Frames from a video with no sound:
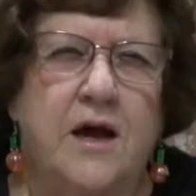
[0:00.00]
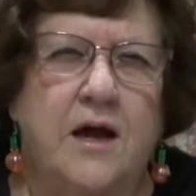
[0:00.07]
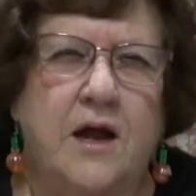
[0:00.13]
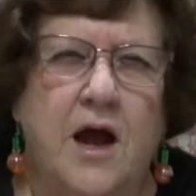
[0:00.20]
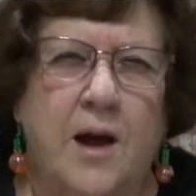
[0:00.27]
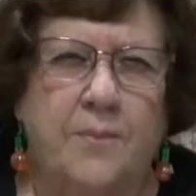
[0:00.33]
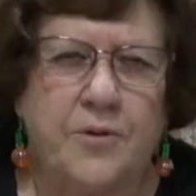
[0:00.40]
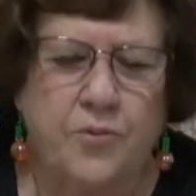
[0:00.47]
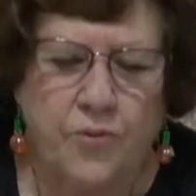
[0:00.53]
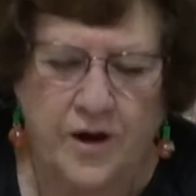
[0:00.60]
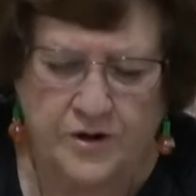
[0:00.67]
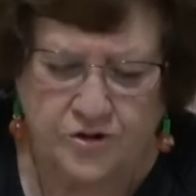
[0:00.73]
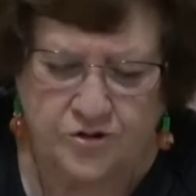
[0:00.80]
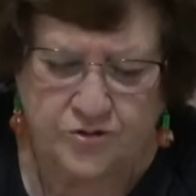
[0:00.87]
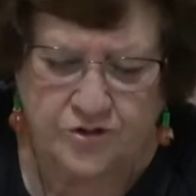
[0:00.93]

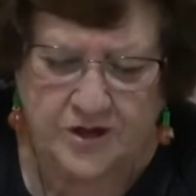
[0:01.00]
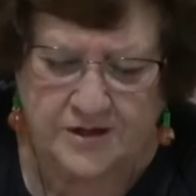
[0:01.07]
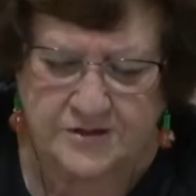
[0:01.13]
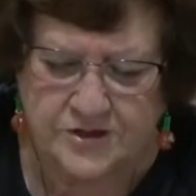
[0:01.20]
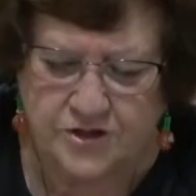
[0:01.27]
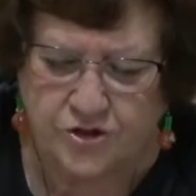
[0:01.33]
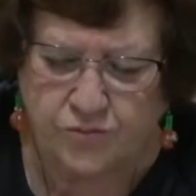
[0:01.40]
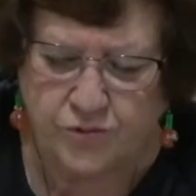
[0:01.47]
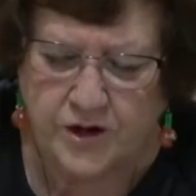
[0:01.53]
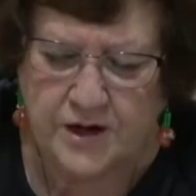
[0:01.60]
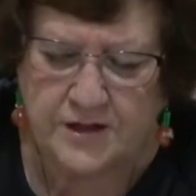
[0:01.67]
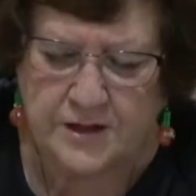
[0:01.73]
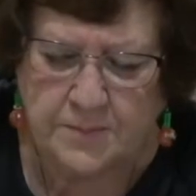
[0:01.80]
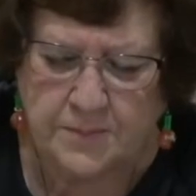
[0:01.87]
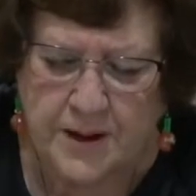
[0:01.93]
Copyright
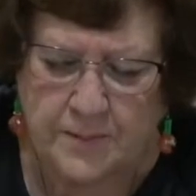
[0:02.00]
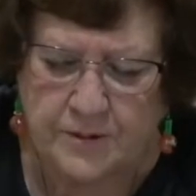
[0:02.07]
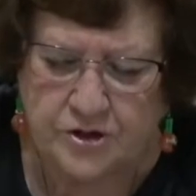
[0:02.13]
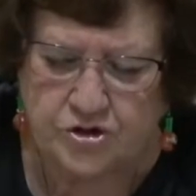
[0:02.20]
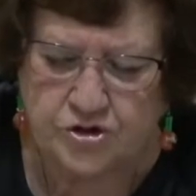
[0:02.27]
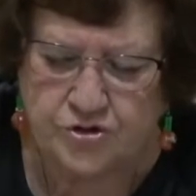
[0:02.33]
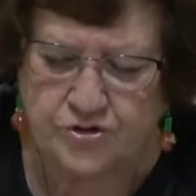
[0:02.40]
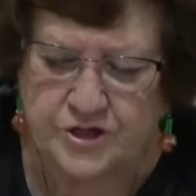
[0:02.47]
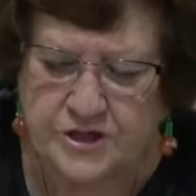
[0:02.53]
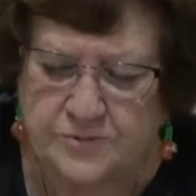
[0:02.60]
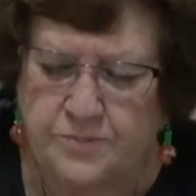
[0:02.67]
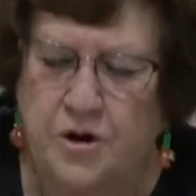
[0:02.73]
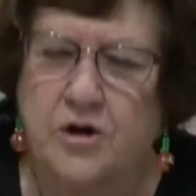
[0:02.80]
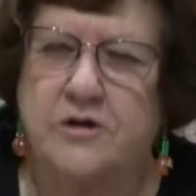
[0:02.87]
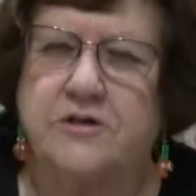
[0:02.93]
2003. The publishers is
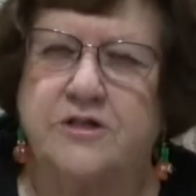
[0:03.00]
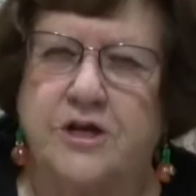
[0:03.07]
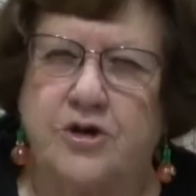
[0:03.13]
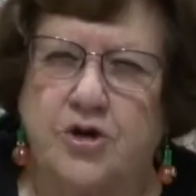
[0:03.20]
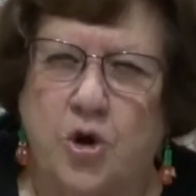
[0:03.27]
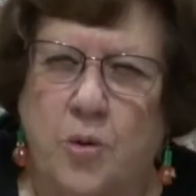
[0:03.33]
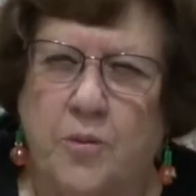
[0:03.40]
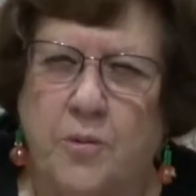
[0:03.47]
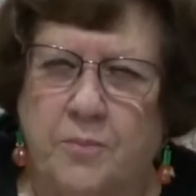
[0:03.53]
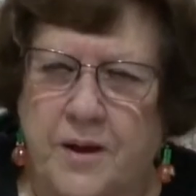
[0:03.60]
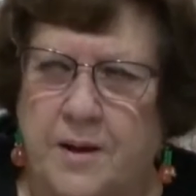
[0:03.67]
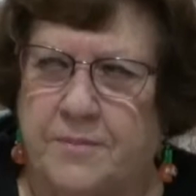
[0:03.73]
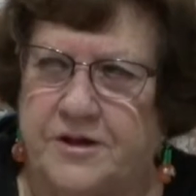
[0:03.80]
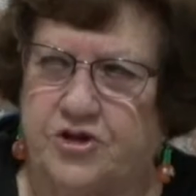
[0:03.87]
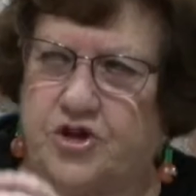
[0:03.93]
Barnes & Noble
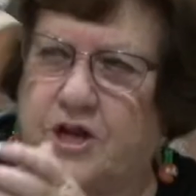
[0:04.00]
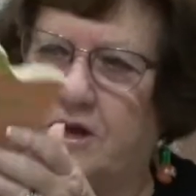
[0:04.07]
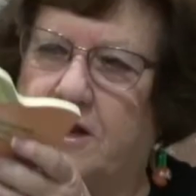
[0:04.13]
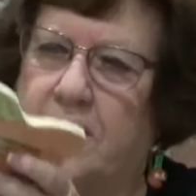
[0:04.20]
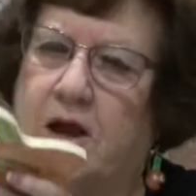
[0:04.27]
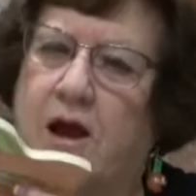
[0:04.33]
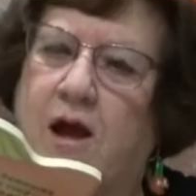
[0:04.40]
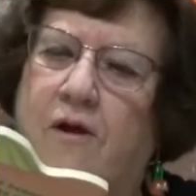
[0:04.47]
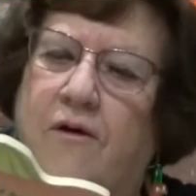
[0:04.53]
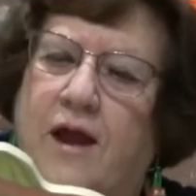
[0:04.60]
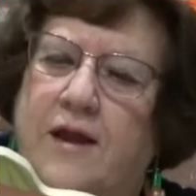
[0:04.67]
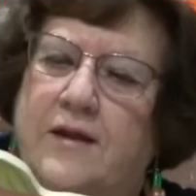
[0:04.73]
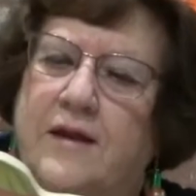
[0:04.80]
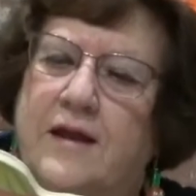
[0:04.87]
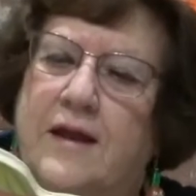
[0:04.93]
Publishing. All
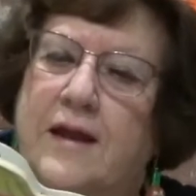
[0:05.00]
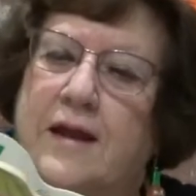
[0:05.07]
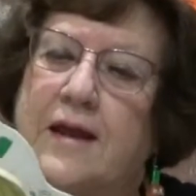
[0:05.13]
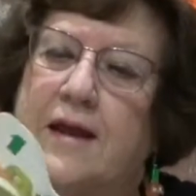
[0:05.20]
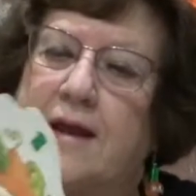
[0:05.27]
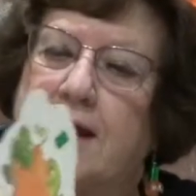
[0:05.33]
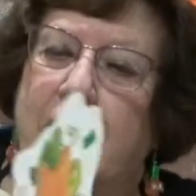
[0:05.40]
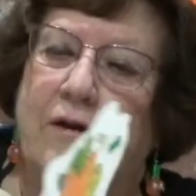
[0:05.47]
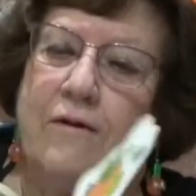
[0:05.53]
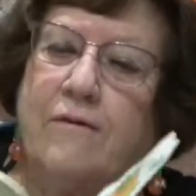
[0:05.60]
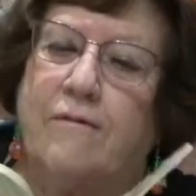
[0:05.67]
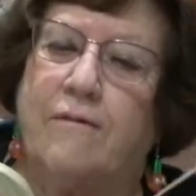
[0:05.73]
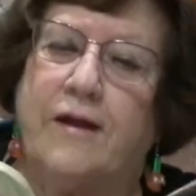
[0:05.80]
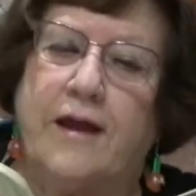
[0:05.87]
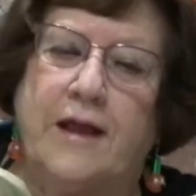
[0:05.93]
right.
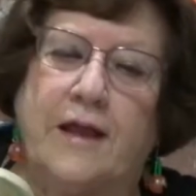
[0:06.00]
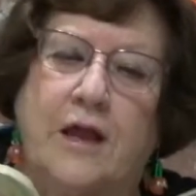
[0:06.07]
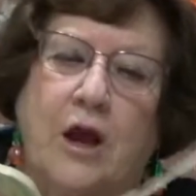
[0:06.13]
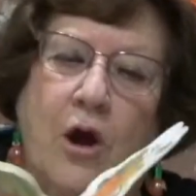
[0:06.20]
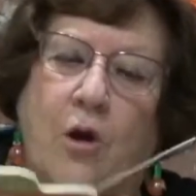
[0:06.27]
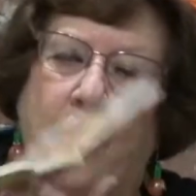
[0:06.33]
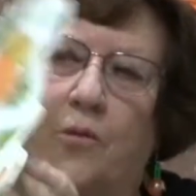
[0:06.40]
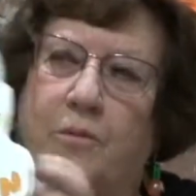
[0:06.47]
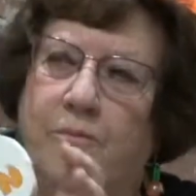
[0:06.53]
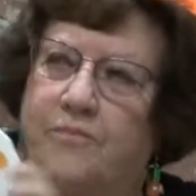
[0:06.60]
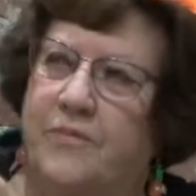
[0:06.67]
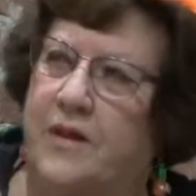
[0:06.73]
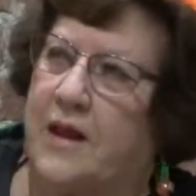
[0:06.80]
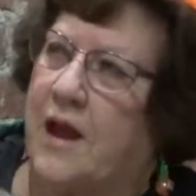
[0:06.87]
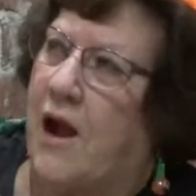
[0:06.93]
Here we go.
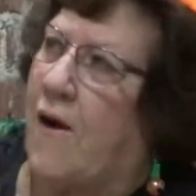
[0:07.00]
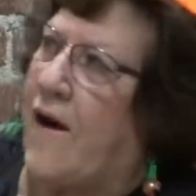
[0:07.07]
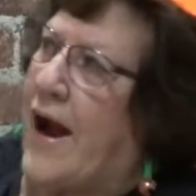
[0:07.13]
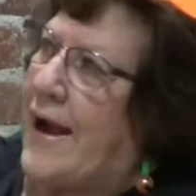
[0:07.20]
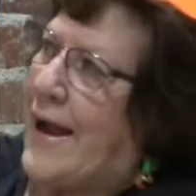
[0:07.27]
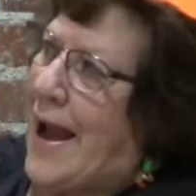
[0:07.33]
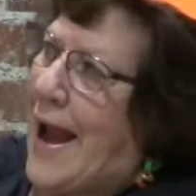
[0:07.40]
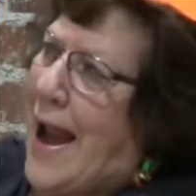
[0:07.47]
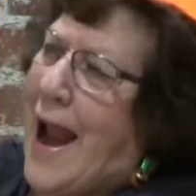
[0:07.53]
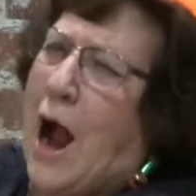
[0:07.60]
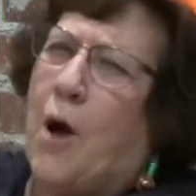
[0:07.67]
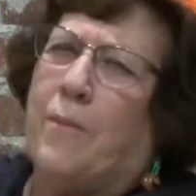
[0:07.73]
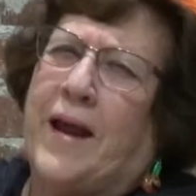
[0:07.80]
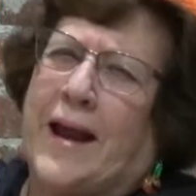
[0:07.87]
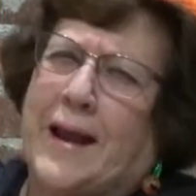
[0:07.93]
All right.
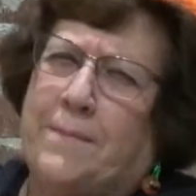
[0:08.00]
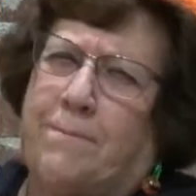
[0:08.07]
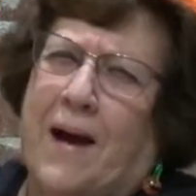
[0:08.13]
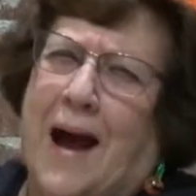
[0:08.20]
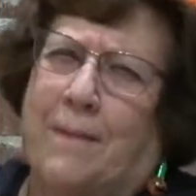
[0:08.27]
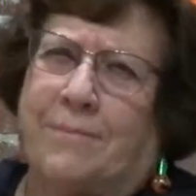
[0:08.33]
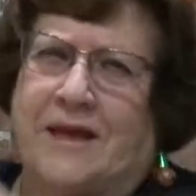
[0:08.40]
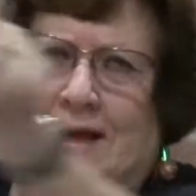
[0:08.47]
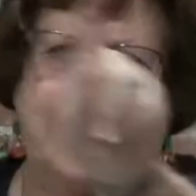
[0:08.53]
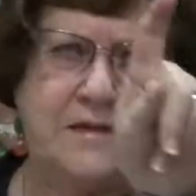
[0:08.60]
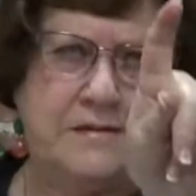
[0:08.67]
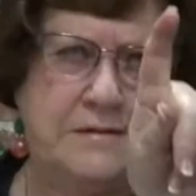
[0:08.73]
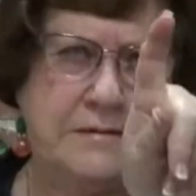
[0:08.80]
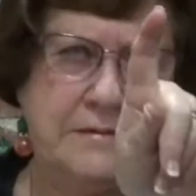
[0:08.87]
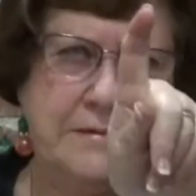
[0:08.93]
How many pumpkins?
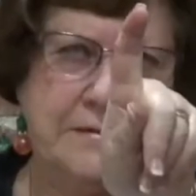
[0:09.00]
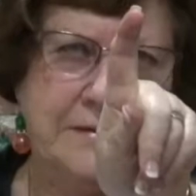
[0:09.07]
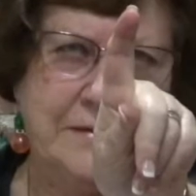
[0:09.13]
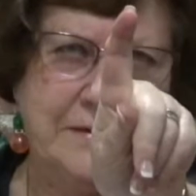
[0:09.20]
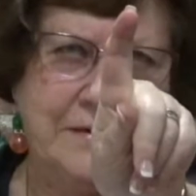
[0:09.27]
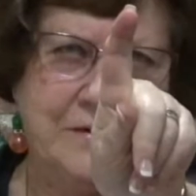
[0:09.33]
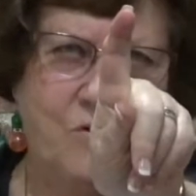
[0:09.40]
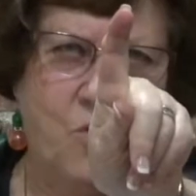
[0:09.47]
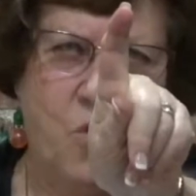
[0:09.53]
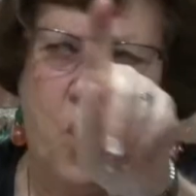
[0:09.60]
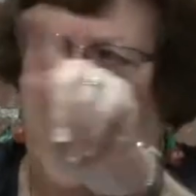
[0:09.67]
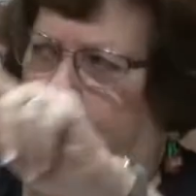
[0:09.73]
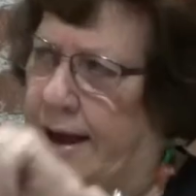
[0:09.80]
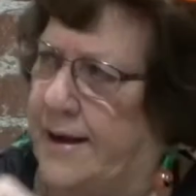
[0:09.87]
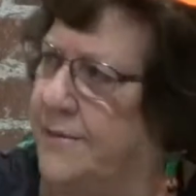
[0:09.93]

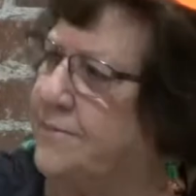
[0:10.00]
One.